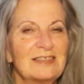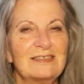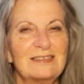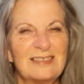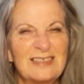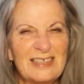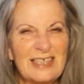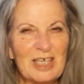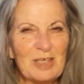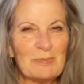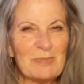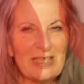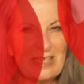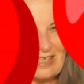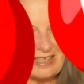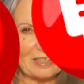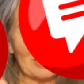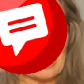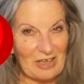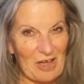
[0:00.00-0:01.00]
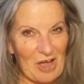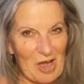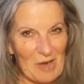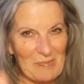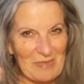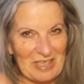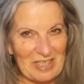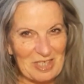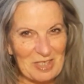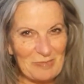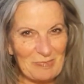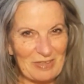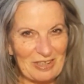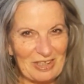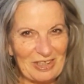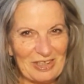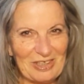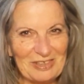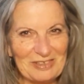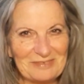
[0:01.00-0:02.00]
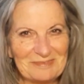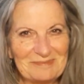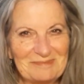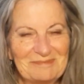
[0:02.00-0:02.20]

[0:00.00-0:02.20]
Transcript: Tell me in the comments below.